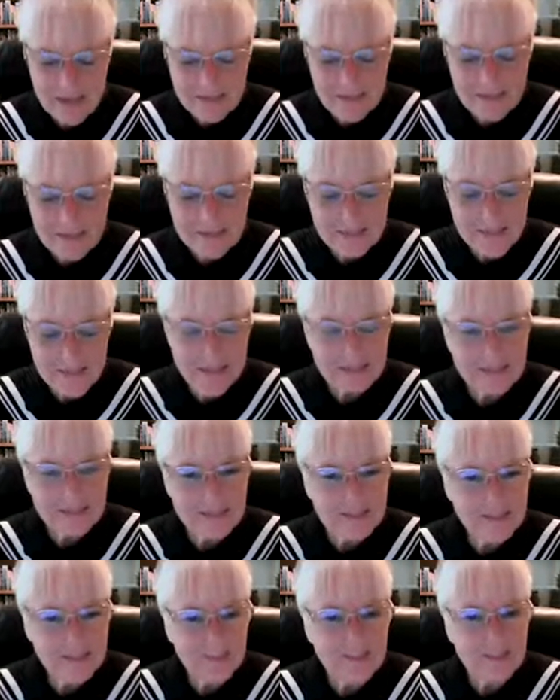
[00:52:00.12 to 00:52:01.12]
us asking
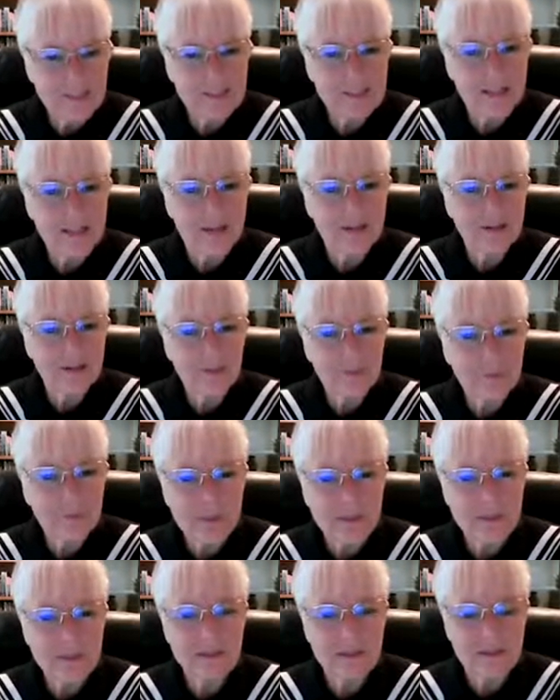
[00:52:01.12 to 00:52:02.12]
some of these kind of
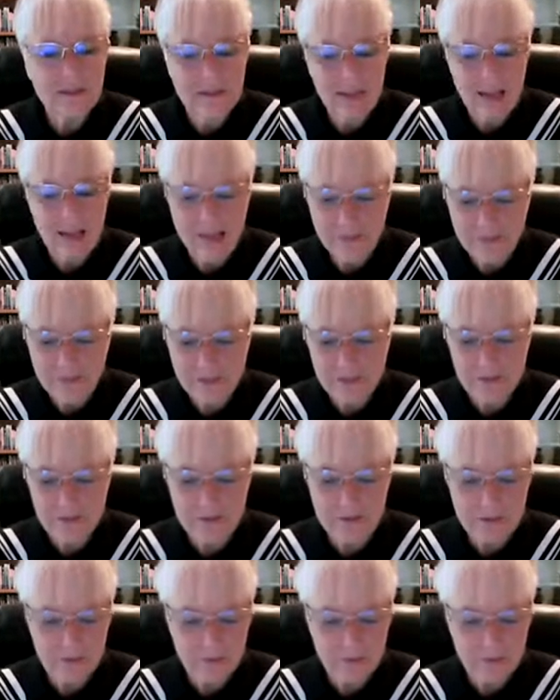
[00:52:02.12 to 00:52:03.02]
critical ethical